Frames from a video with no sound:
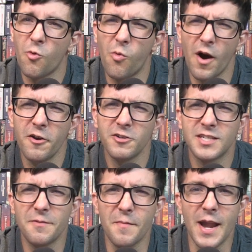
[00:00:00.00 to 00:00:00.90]
what are
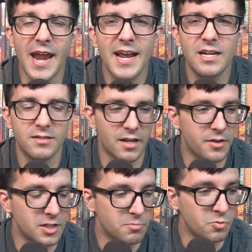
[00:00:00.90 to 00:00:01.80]
some negatives of
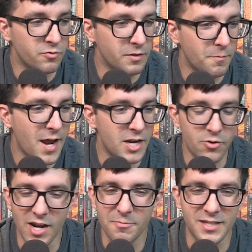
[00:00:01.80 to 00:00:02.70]
this movie? Man,
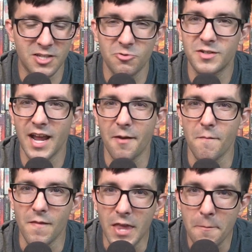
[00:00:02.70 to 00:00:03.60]
you have to be so damn
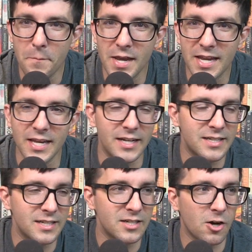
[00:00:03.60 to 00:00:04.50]
nitpicky
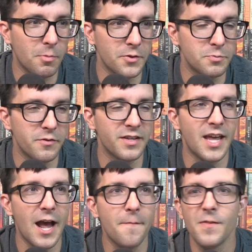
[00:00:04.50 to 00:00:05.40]
to talk about this movie.
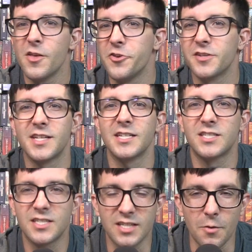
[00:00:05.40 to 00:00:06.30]
Yeah, you can say
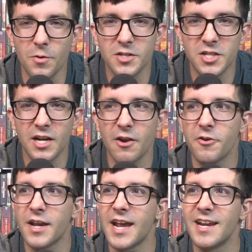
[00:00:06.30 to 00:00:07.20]
it's somewhat
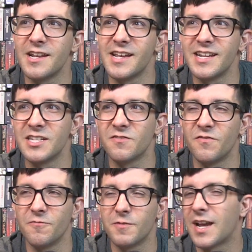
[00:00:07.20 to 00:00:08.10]
generic and it is
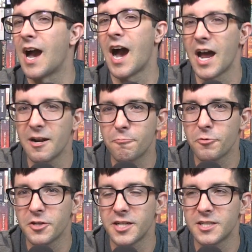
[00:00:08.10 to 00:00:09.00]
kind of
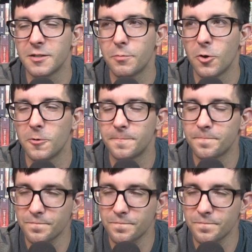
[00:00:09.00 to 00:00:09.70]
predictable,